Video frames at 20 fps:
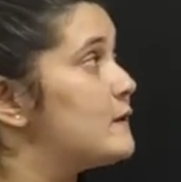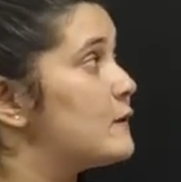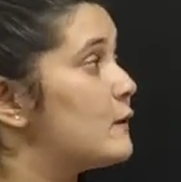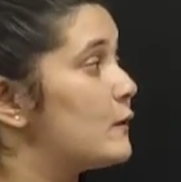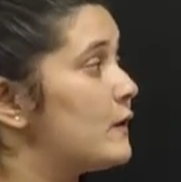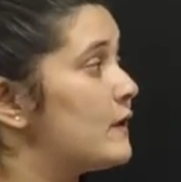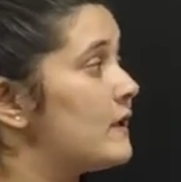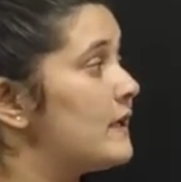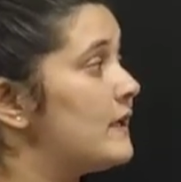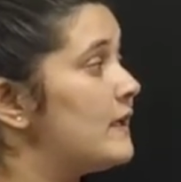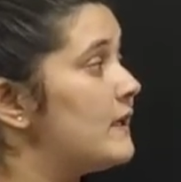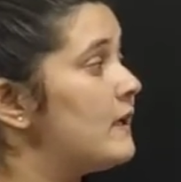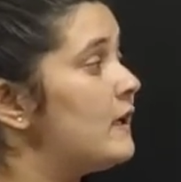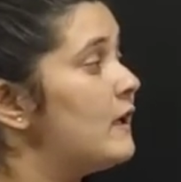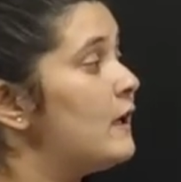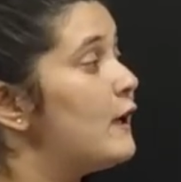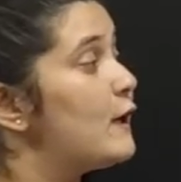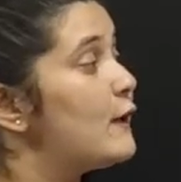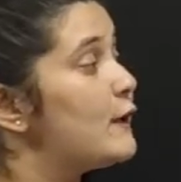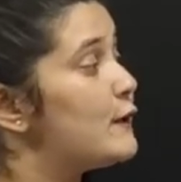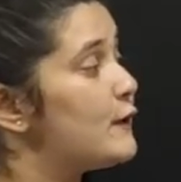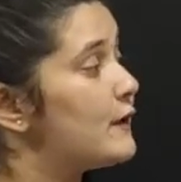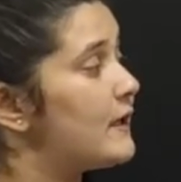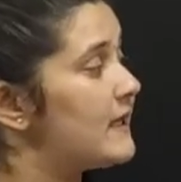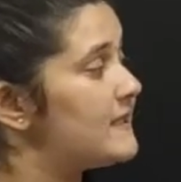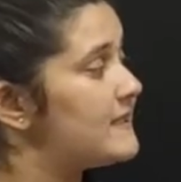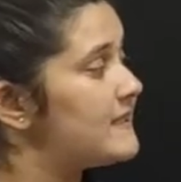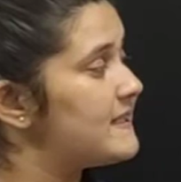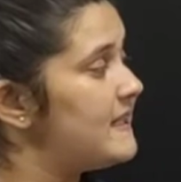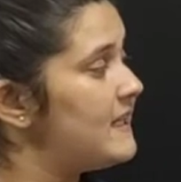So here you
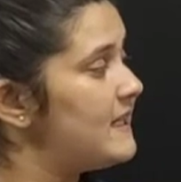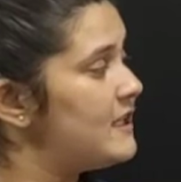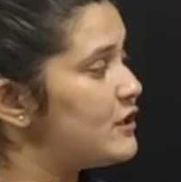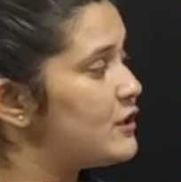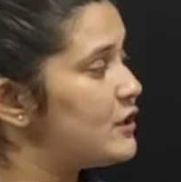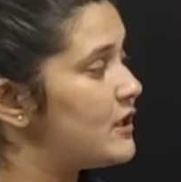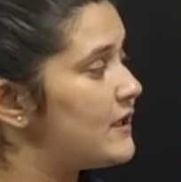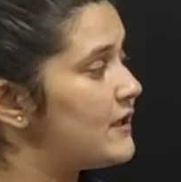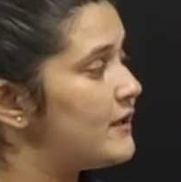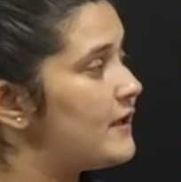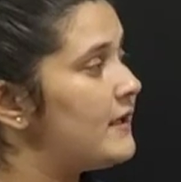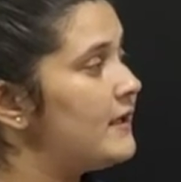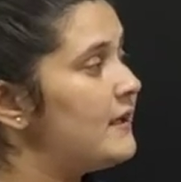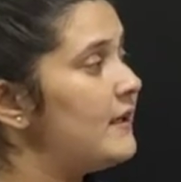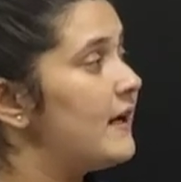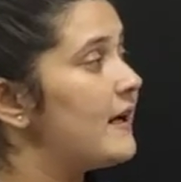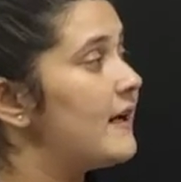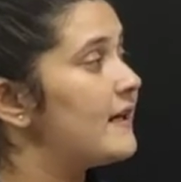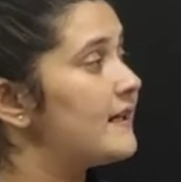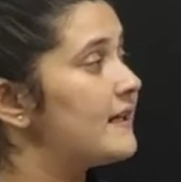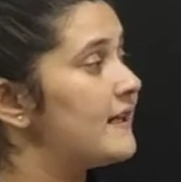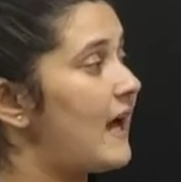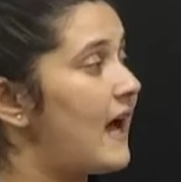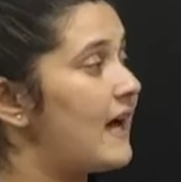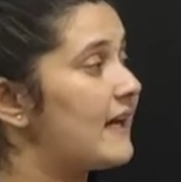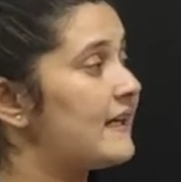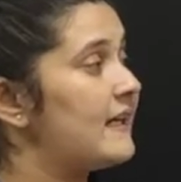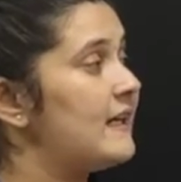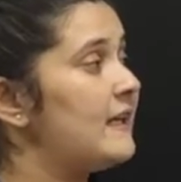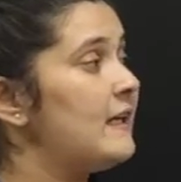can see children
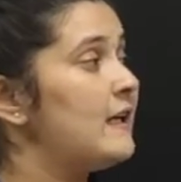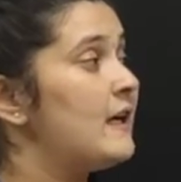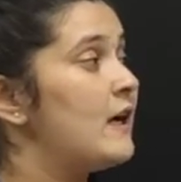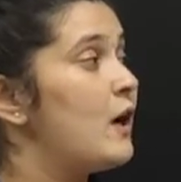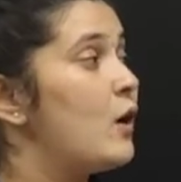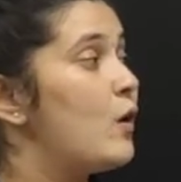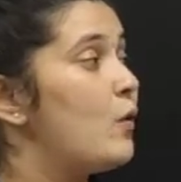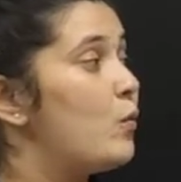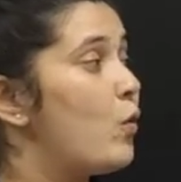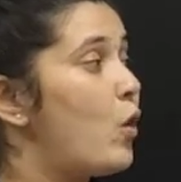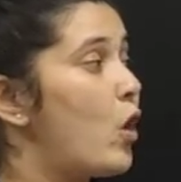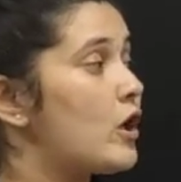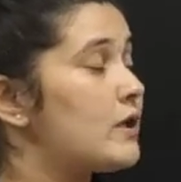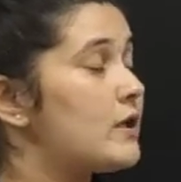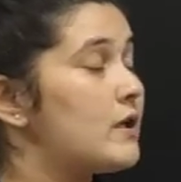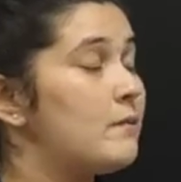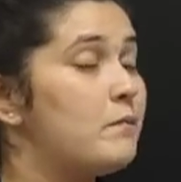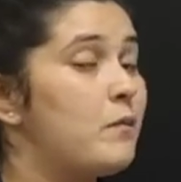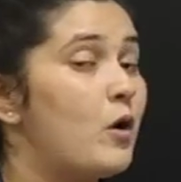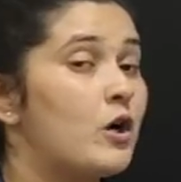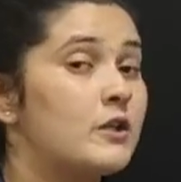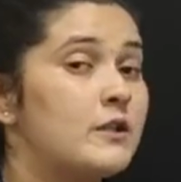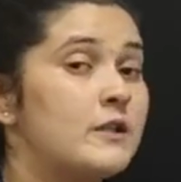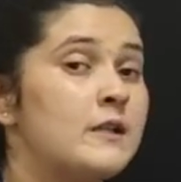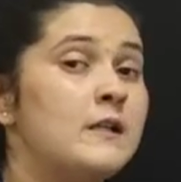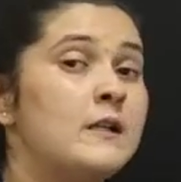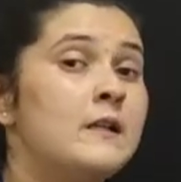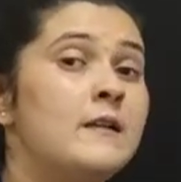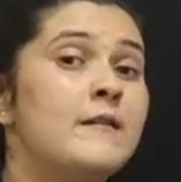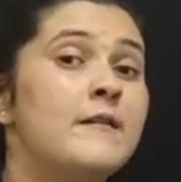carrying water
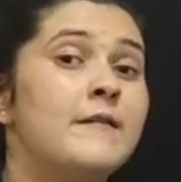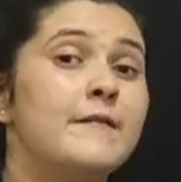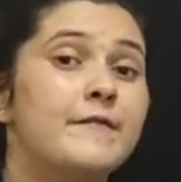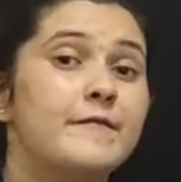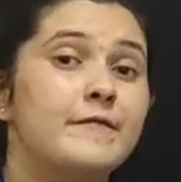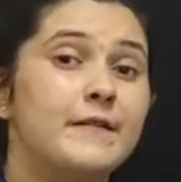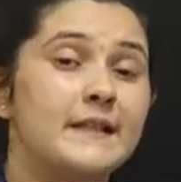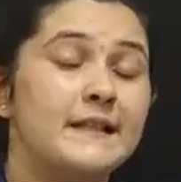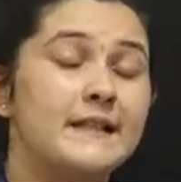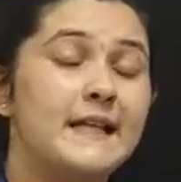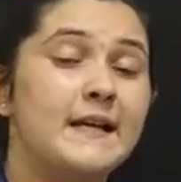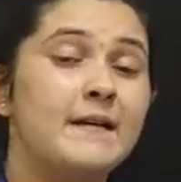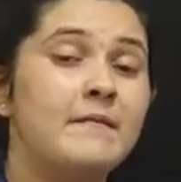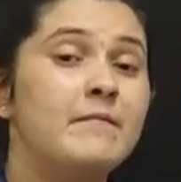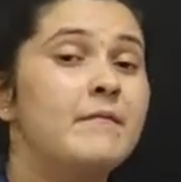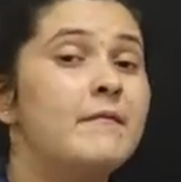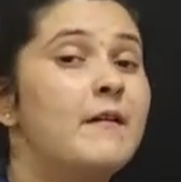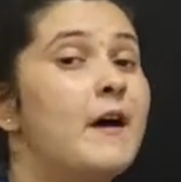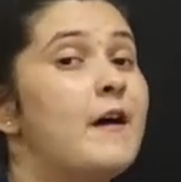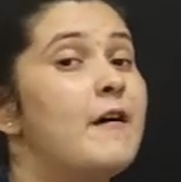bottle with them